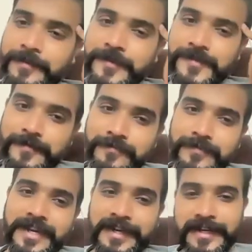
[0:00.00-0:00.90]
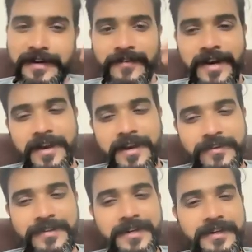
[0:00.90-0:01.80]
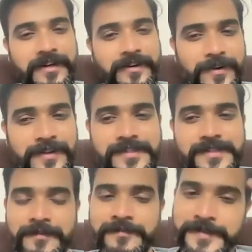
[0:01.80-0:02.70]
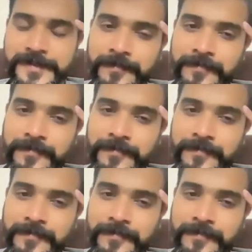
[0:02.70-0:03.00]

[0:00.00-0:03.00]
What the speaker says: Because the intent audience comes,